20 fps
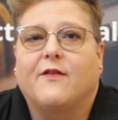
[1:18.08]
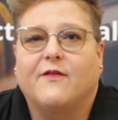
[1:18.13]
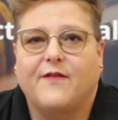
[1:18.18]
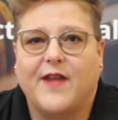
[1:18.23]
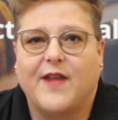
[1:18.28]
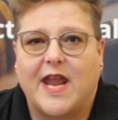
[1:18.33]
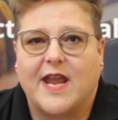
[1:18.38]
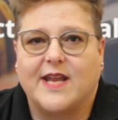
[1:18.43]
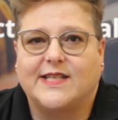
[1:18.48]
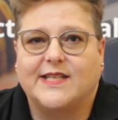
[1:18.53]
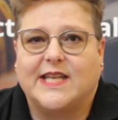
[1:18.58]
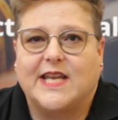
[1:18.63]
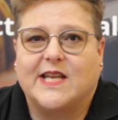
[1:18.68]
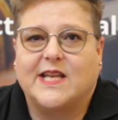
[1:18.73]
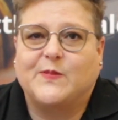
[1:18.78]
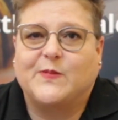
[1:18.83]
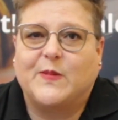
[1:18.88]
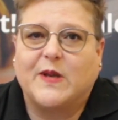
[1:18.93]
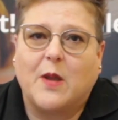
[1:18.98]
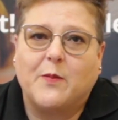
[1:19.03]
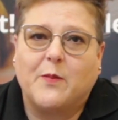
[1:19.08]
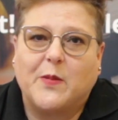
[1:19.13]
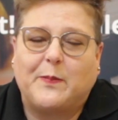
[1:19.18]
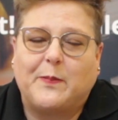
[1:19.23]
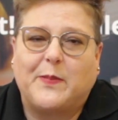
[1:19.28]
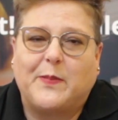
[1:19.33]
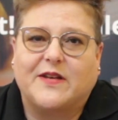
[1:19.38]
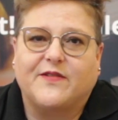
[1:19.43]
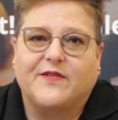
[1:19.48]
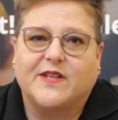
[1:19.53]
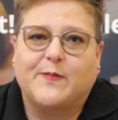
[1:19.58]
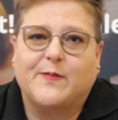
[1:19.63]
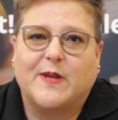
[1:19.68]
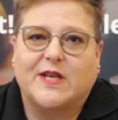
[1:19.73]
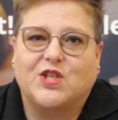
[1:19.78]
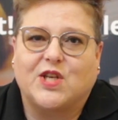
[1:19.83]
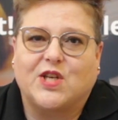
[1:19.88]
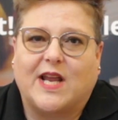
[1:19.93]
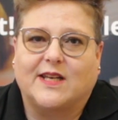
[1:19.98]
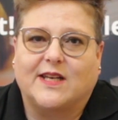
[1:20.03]
VAT has become a bit of a
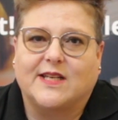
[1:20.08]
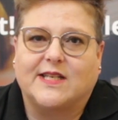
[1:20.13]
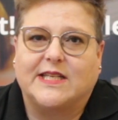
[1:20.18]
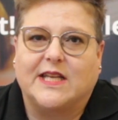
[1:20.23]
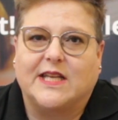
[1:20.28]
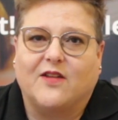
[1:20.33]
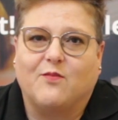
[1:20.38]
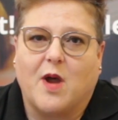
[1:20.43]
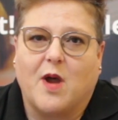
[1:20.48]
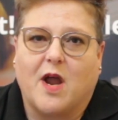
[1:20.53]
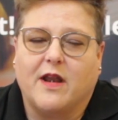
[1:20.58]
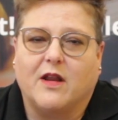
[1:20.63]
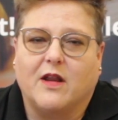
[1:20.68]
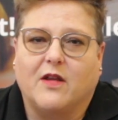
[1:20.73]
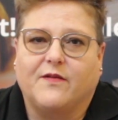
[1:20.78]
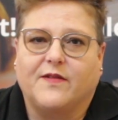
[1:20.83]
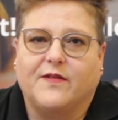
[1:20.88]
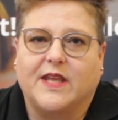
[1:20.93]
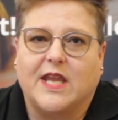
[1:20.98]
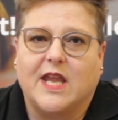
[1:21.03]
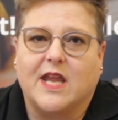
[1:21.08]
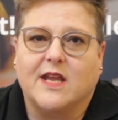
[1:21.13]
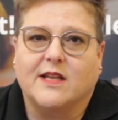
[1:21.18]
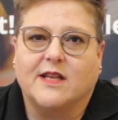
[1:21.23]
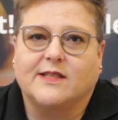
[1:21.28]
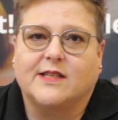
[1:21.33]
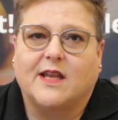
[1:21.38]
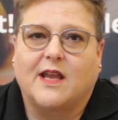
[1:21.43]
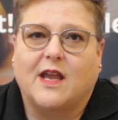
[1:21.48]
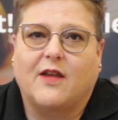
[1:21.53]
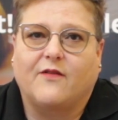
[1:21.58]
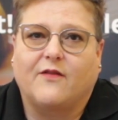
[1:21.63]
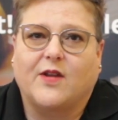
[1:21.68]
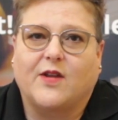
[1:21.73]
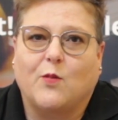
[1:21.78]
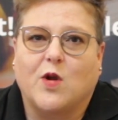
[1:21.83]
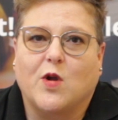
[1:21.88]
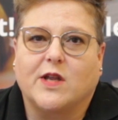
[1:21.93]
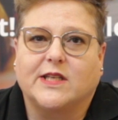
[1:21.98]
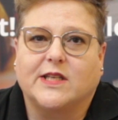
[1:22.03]
speciality of mine over the years,
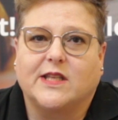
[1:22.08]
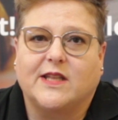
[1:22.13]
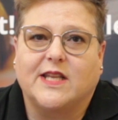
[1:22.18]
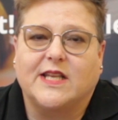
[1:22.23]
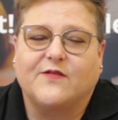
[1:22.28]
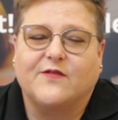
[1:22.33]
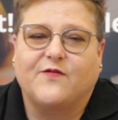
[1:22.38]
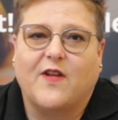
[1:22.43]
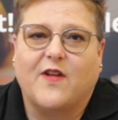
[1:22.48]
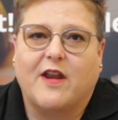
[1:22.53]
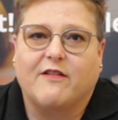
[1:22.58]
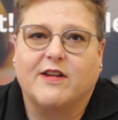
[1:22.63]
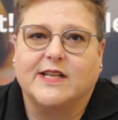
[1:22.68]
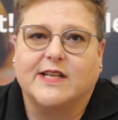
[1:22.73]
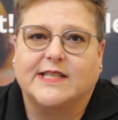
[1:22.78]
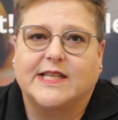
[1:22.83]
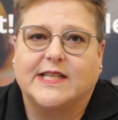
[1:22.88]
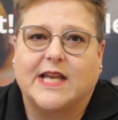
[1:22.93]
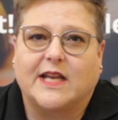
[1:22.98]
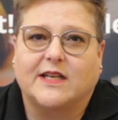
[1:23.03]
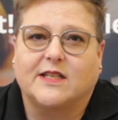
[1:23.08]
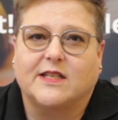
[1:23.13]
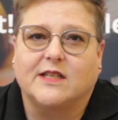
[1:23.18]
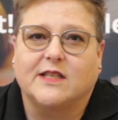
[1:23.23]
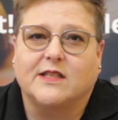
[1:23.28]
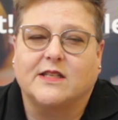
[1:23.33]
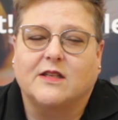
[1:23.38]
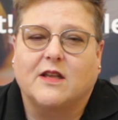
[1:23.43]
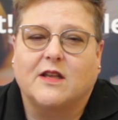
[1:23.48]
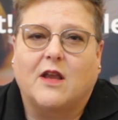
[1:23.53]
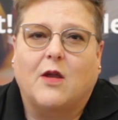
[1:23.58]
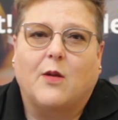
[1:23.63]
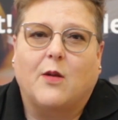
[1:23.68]
having worked in these various sectors,